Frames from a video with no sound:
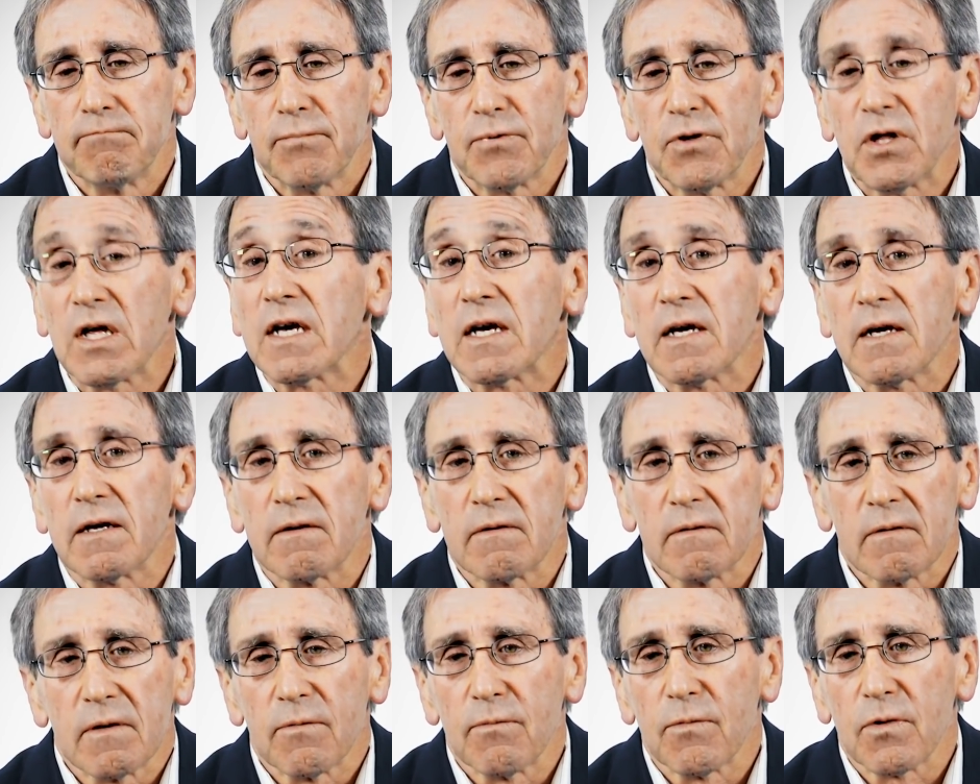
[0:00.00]
thinking
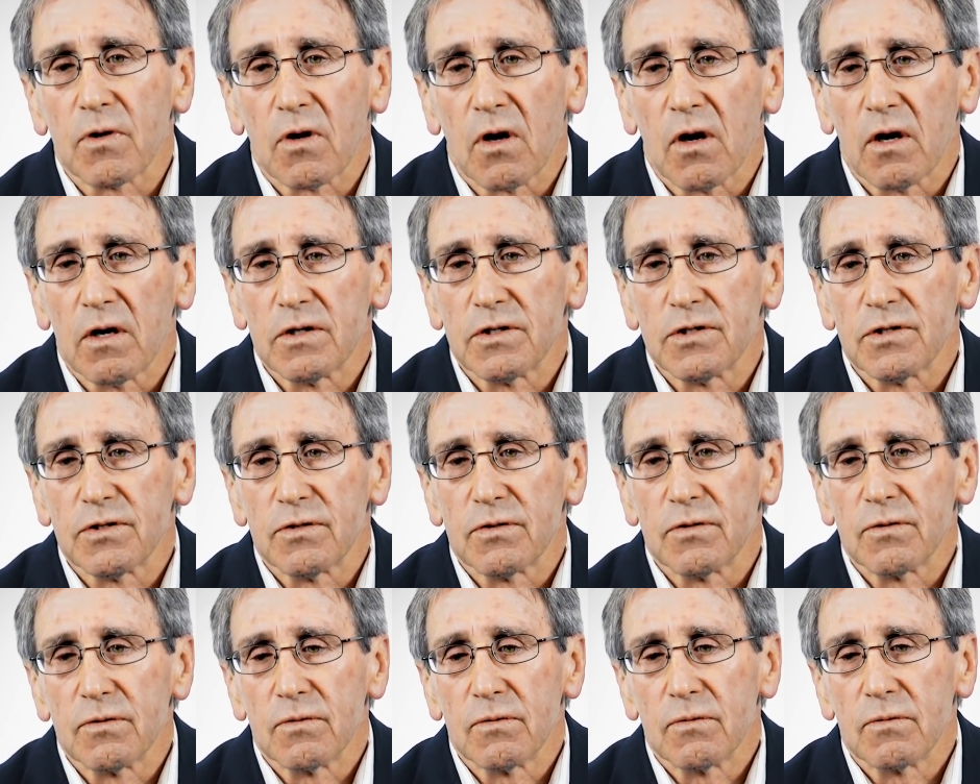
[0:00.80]
in regards
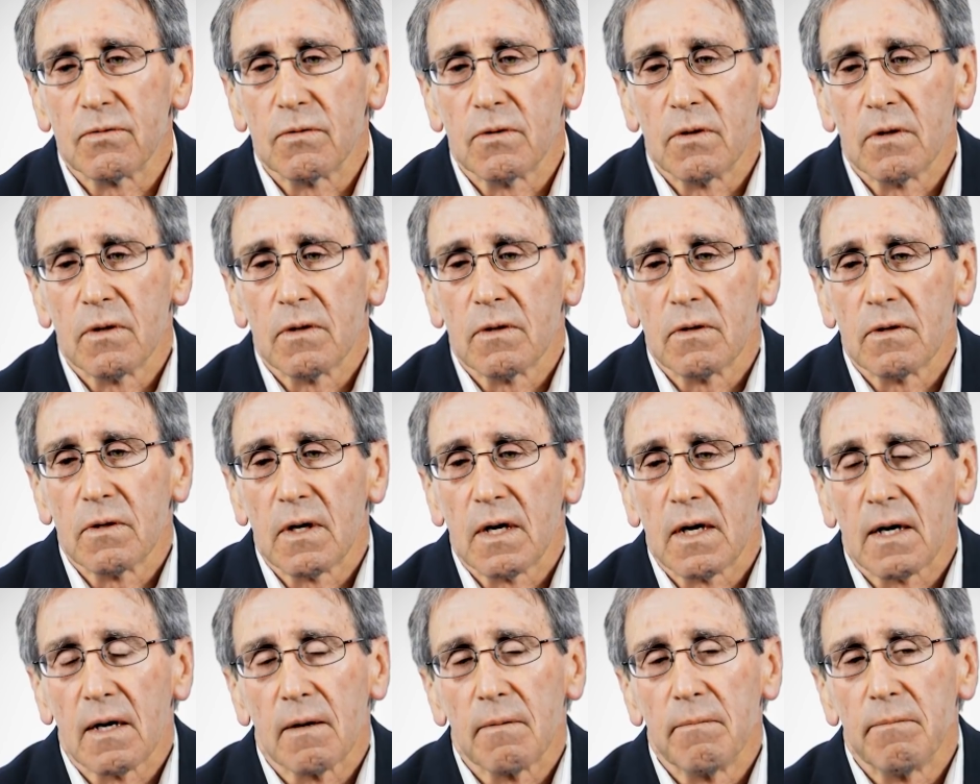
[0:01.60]
to
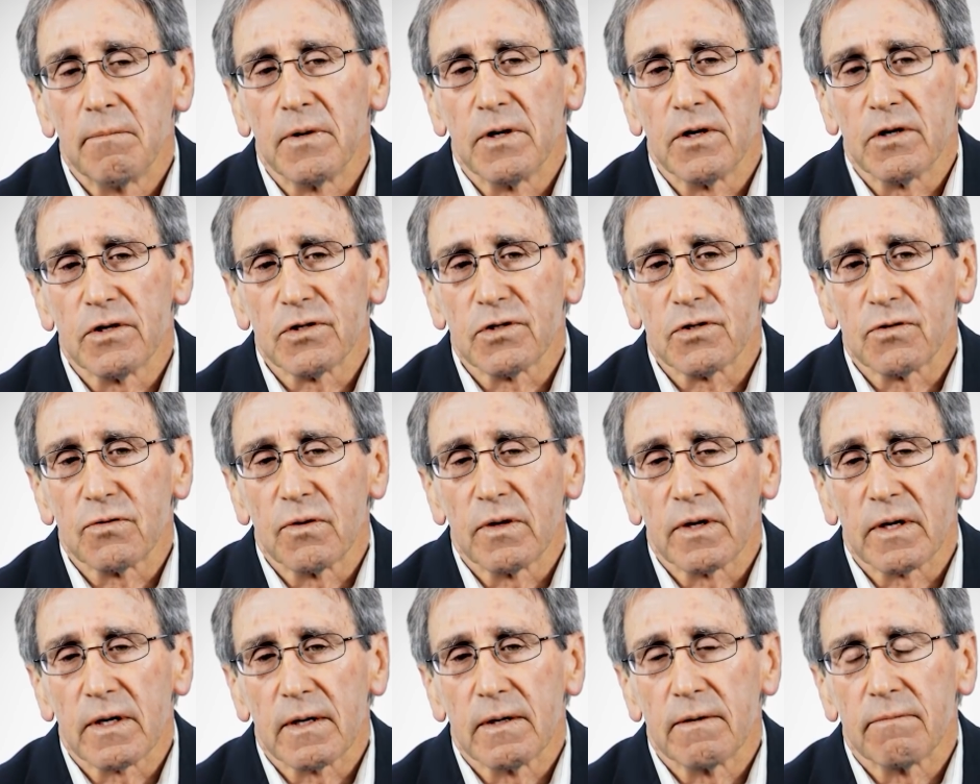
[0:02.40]

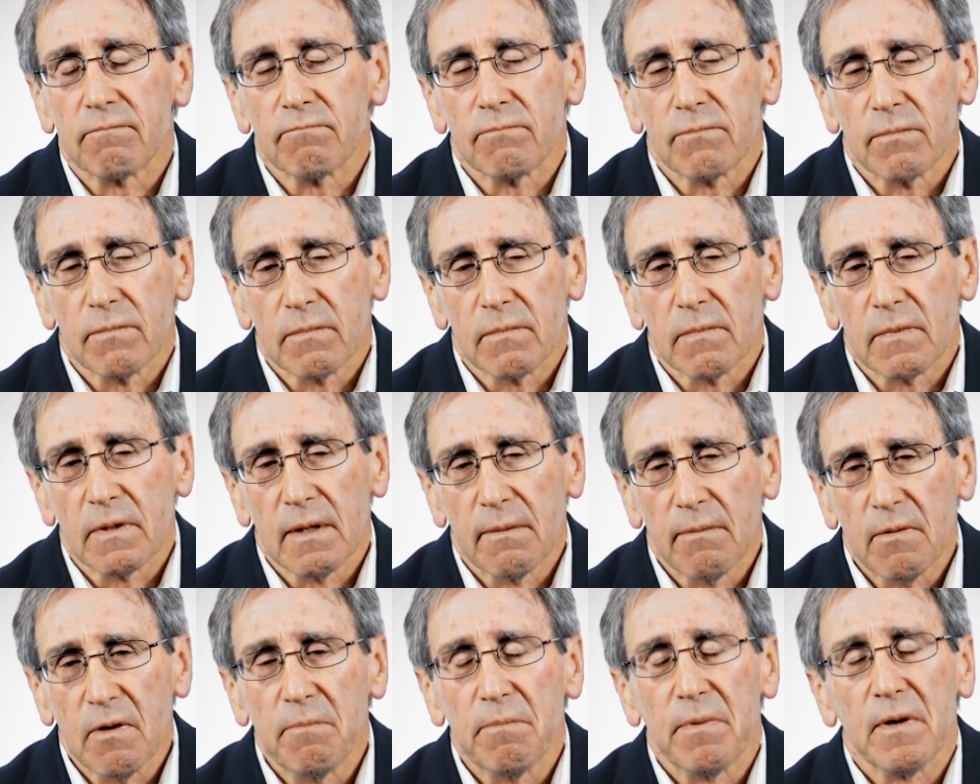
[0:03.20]
ministry. And
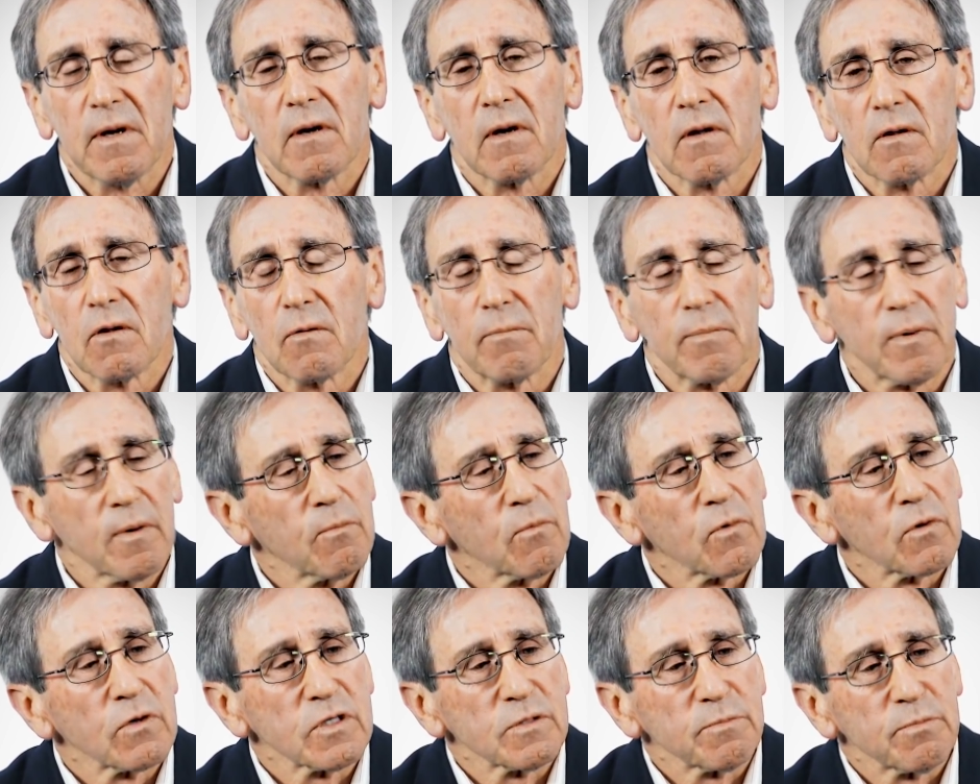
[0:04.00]
let me be a little bit
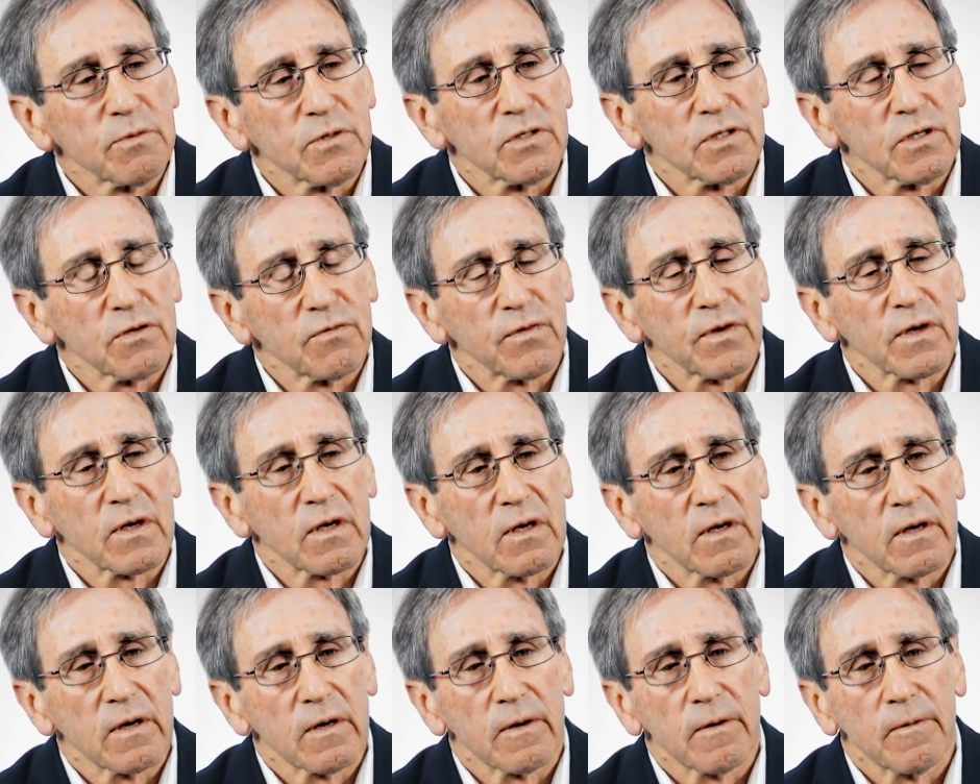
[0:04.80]
more specific
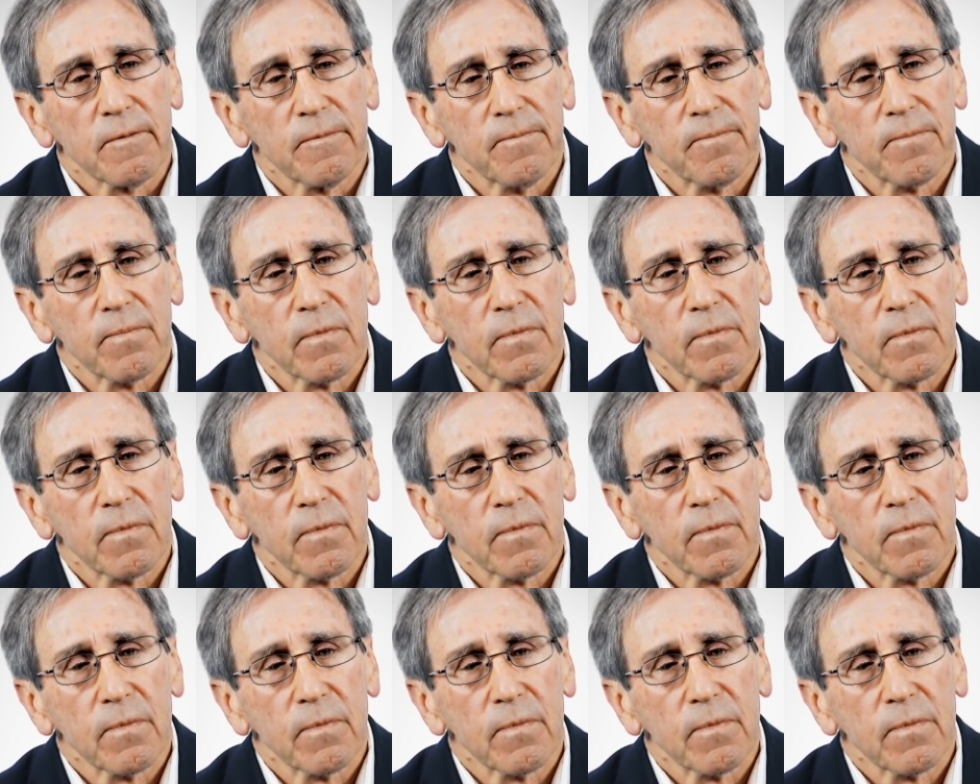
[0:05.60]
here.